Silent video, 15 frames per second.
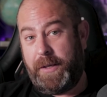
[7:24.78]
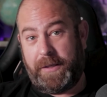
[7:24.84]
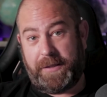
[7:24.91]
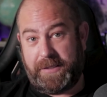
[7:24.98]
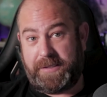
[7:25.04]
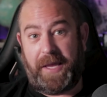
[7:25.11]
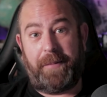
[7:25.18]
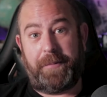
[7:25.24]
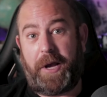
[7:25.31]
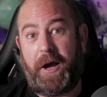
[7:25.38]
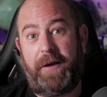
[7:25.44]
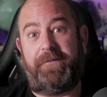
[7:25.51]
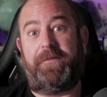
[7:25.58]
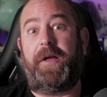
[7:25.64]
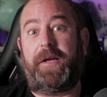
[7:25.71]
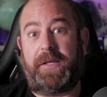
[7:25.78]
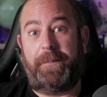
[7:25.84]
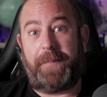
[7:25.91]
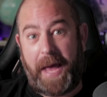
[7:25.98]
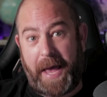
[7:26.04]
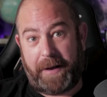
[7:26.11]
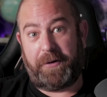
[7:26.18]
the same conflict, the
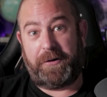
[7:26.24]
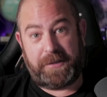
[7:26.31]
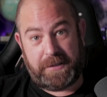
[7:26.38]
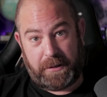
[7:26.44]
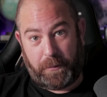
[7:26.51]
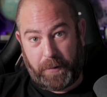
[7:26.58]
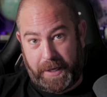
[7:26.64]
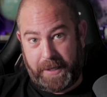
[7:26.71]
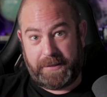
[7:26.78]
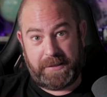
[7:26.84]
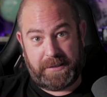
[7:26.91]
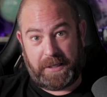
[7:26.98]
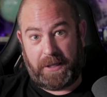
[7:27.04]
battles, the wins,